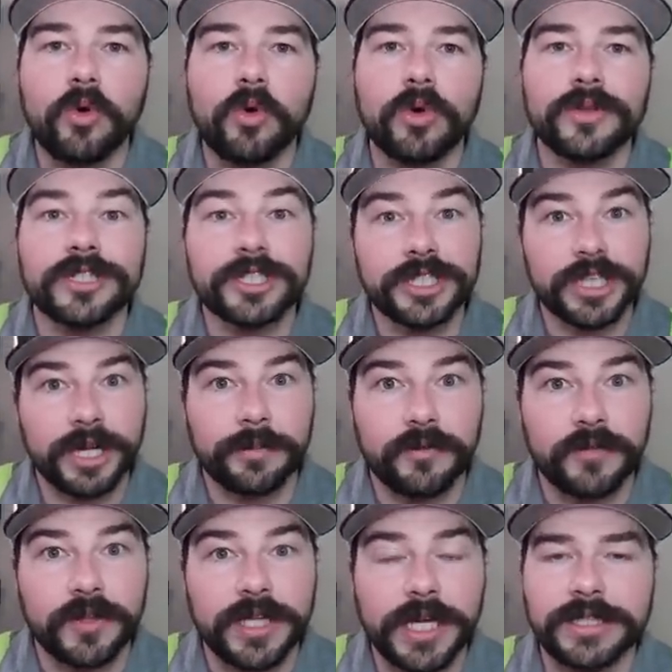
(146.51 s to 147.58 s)
or the shape
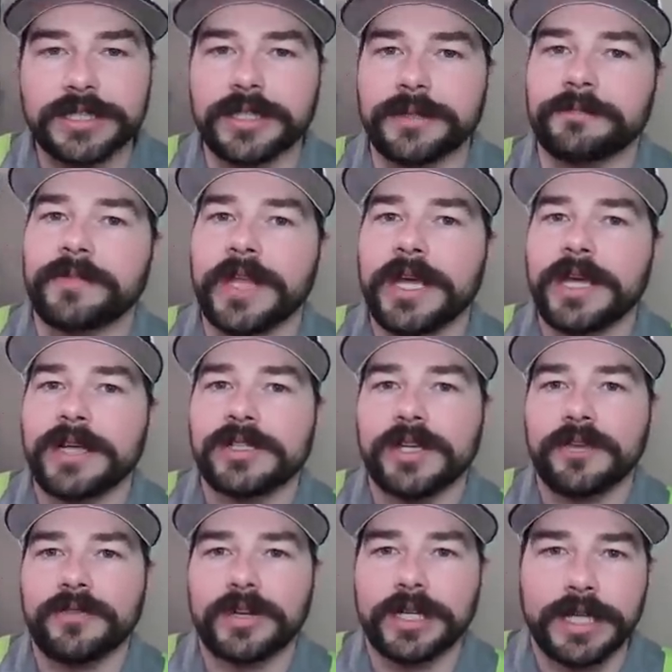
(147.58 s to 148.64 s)
of the engine. So
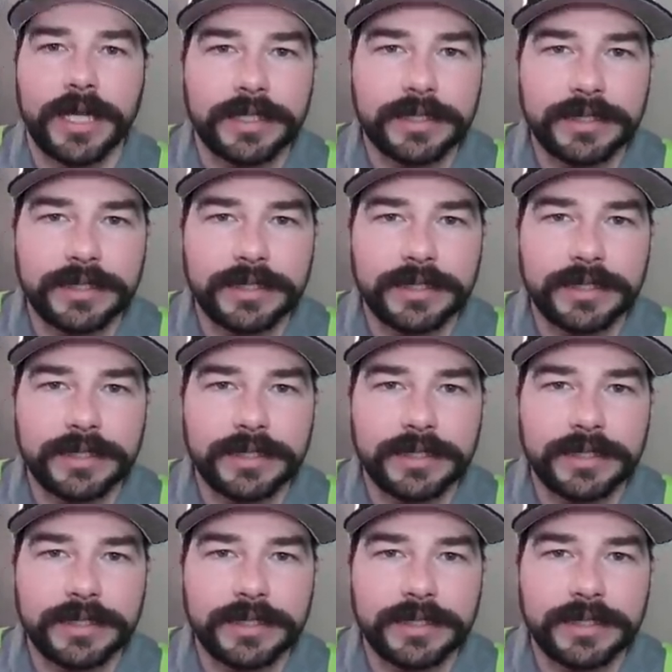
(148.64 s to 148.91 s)
you have an inline